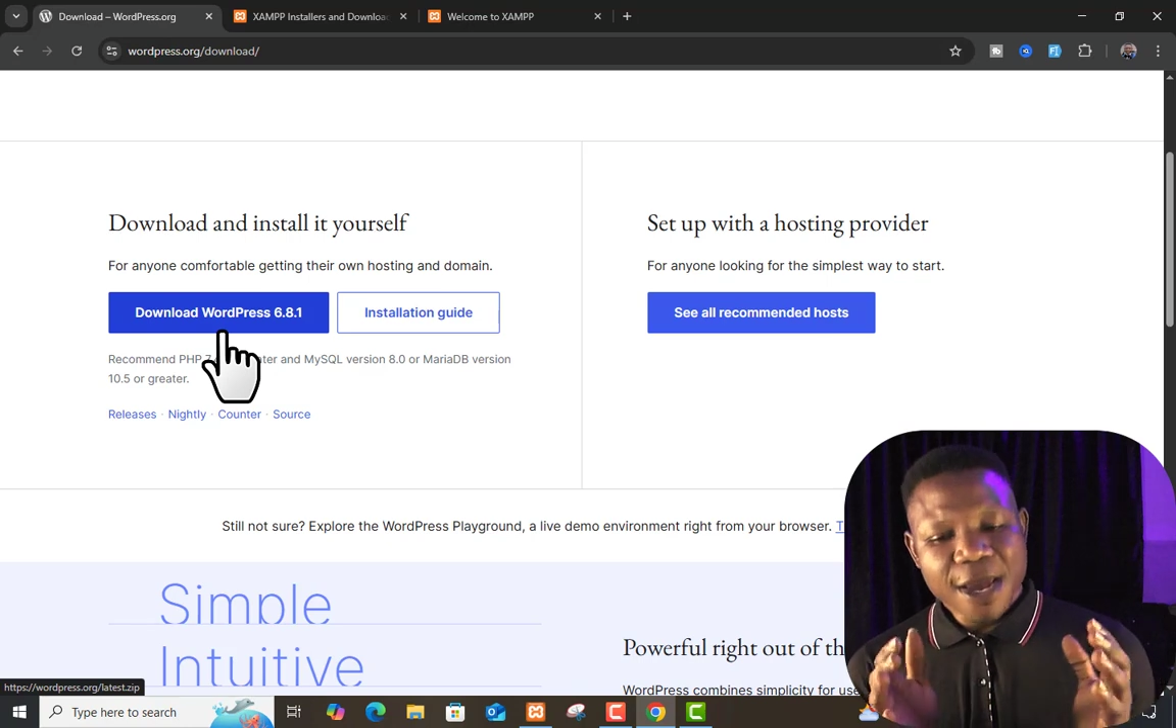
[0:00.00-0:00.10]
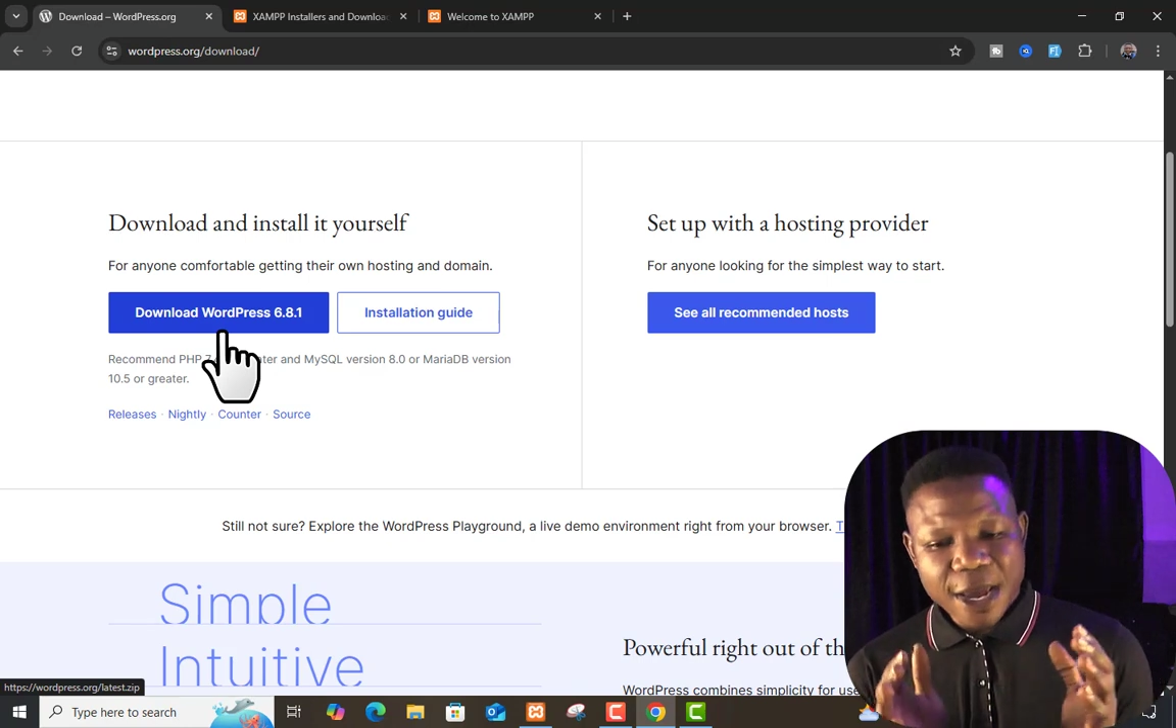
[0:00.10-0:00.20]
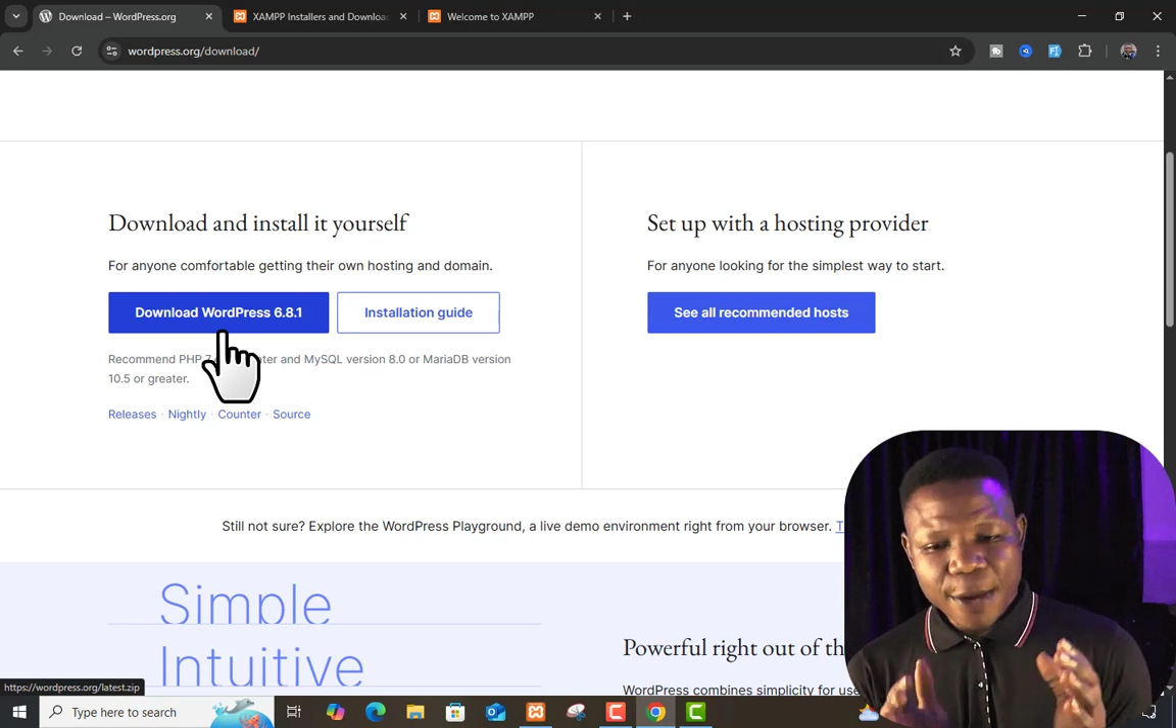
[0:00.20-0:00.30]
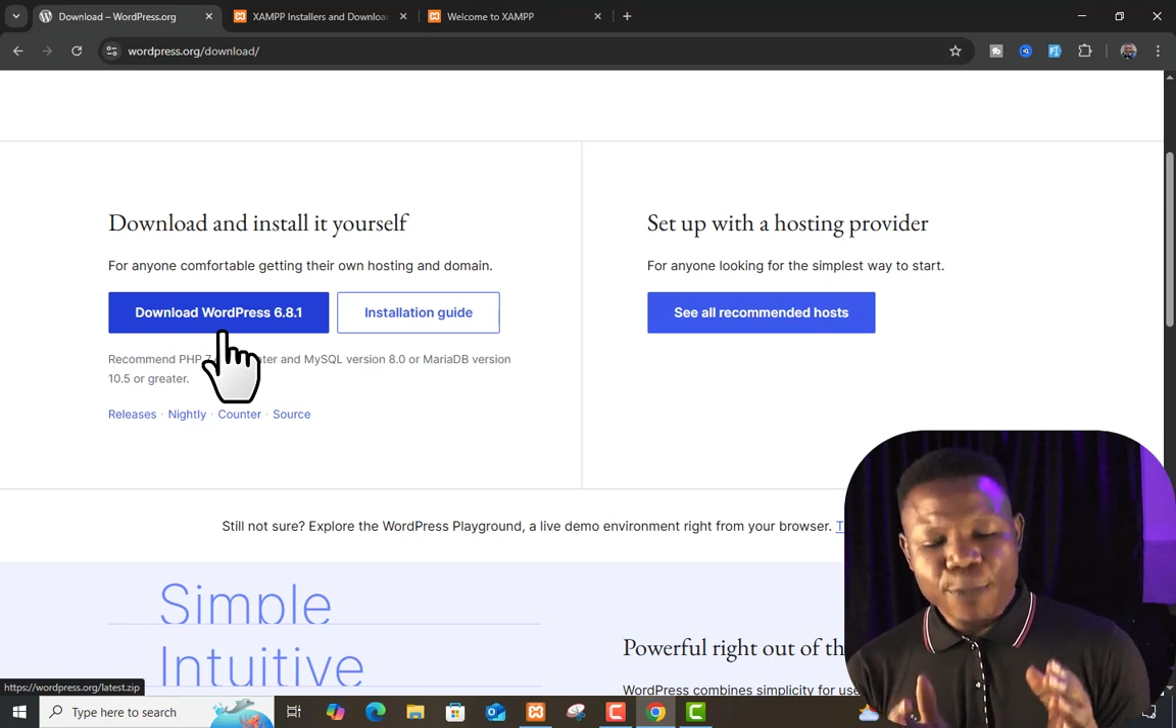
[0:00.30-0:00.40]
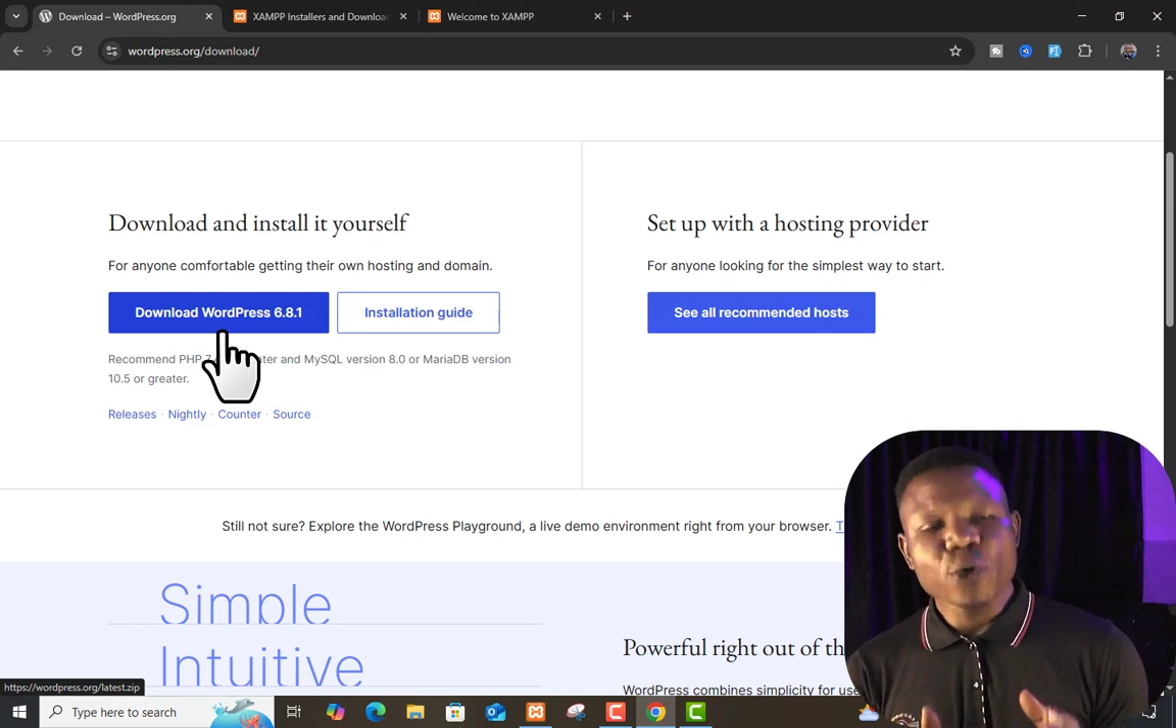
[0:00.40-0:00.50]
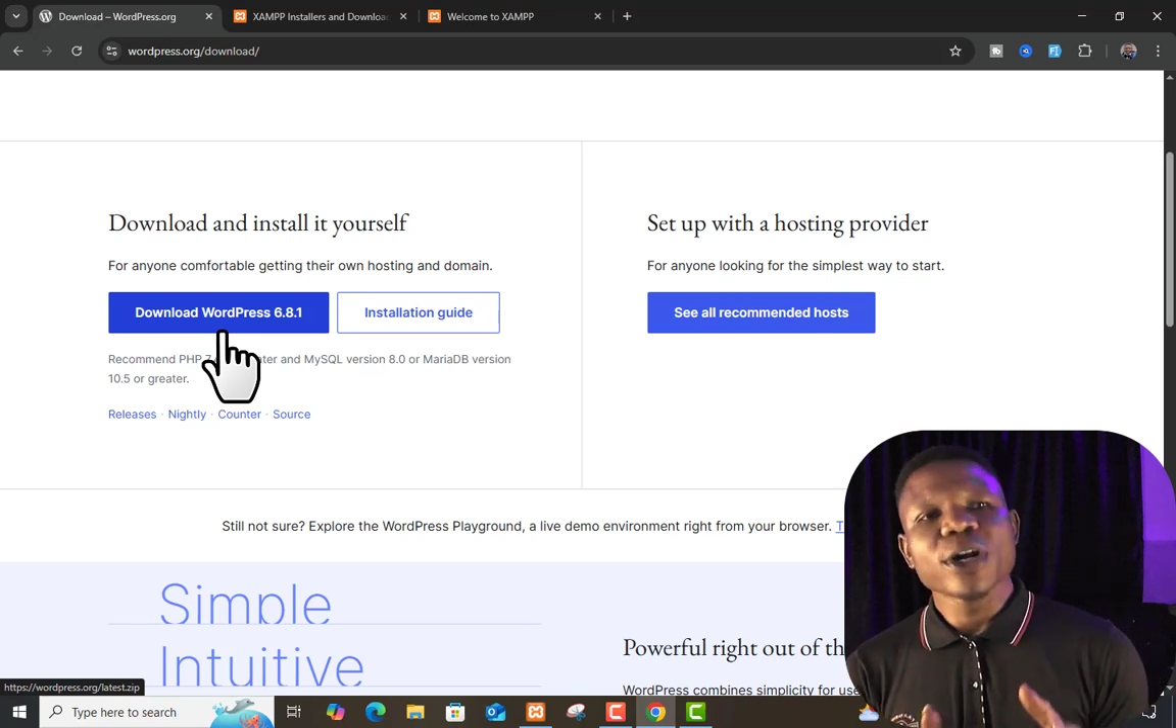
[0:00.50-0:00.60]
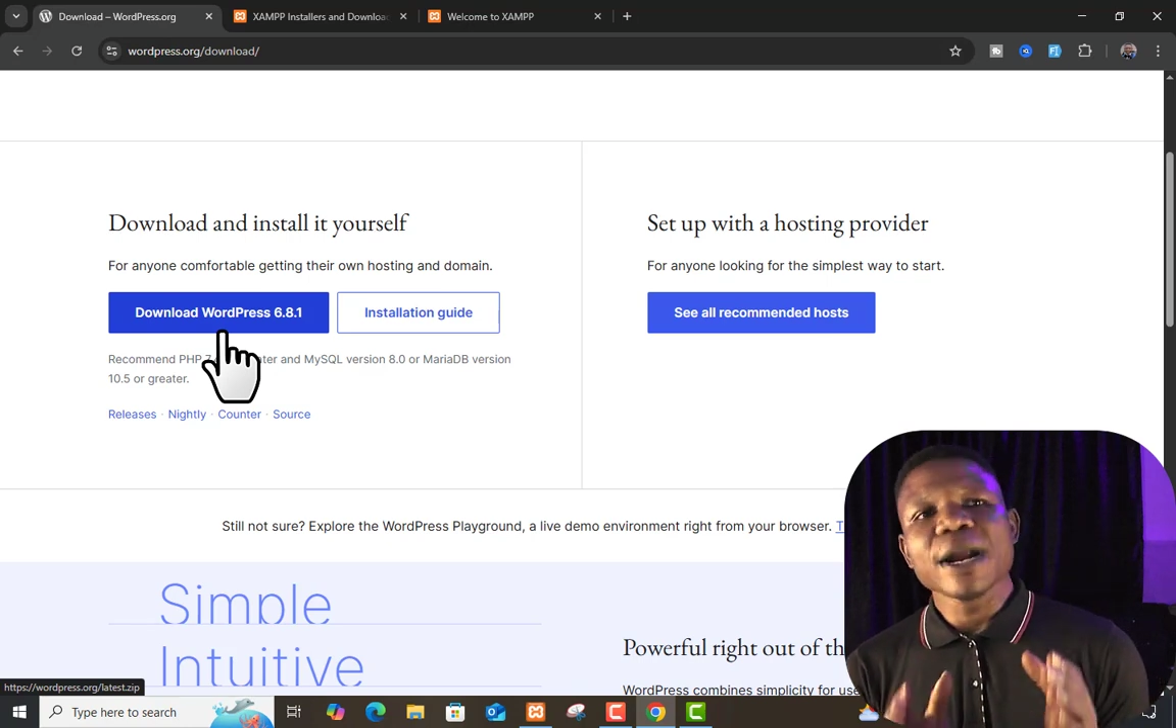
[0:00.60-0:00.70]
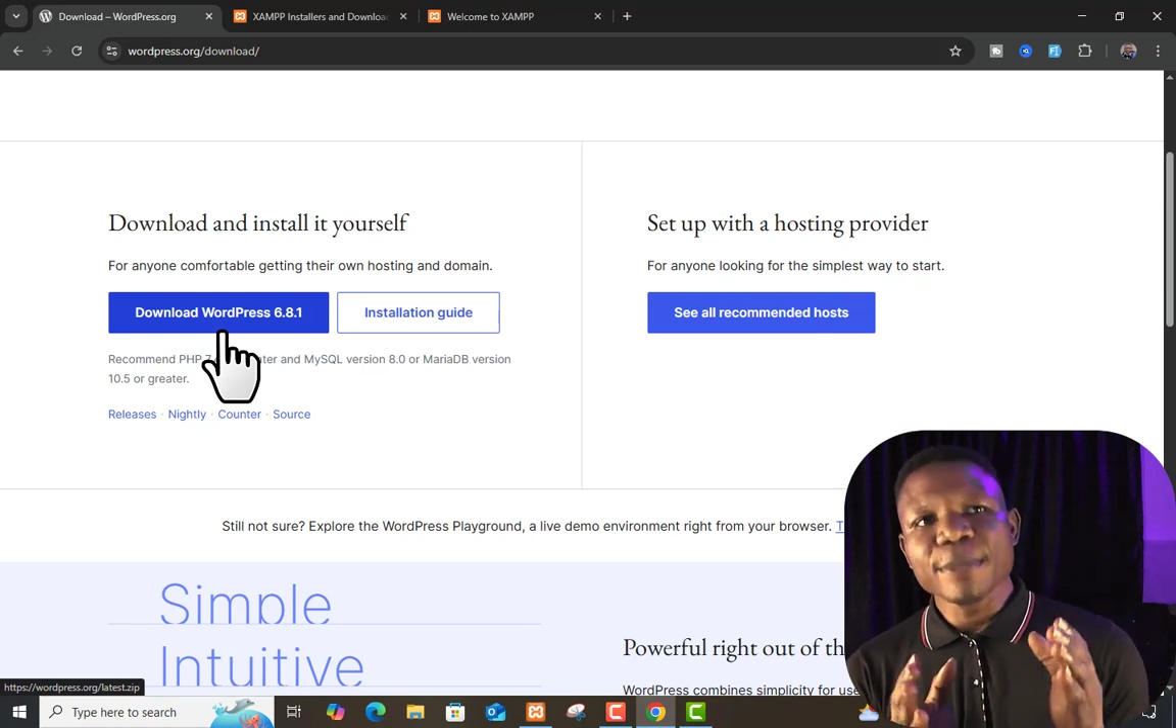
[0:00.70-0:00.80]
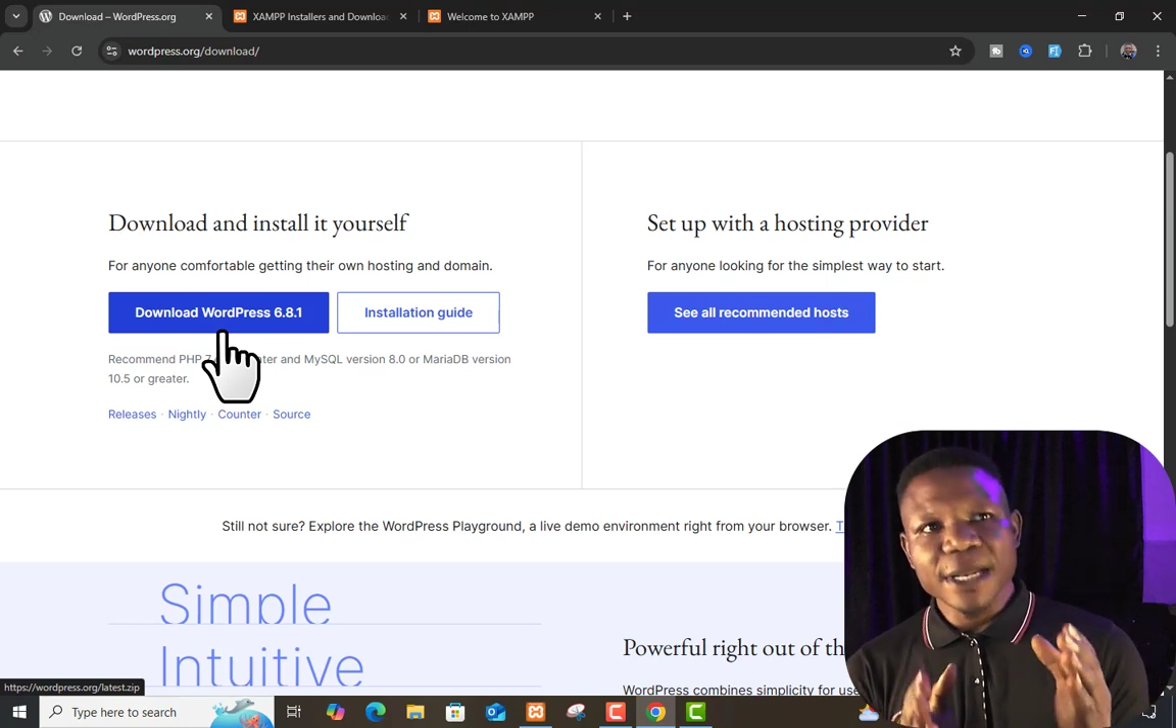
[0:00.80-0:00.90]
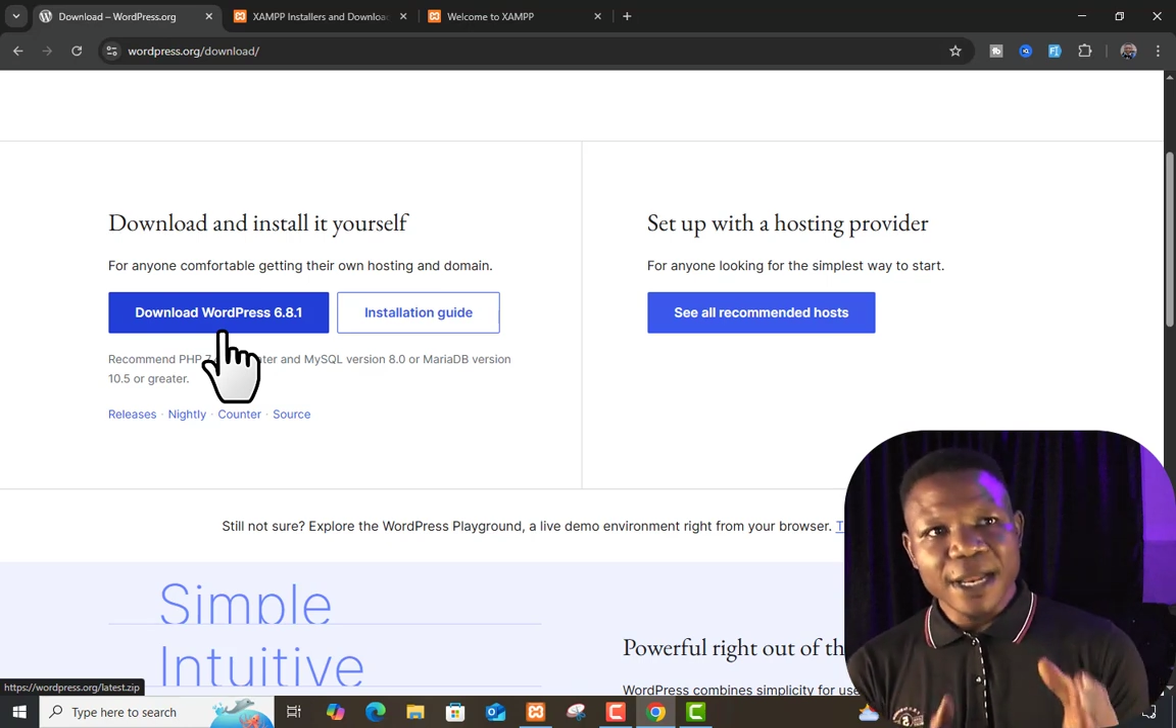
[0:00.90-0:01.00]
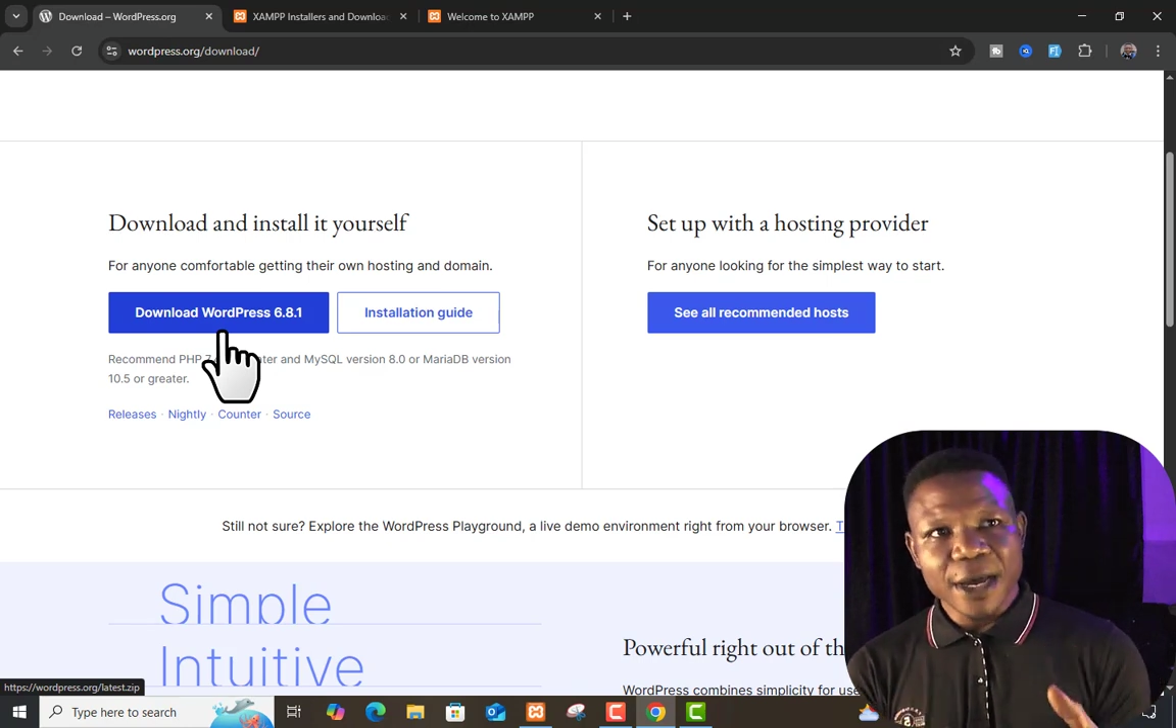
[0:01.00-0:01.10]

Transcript: a programming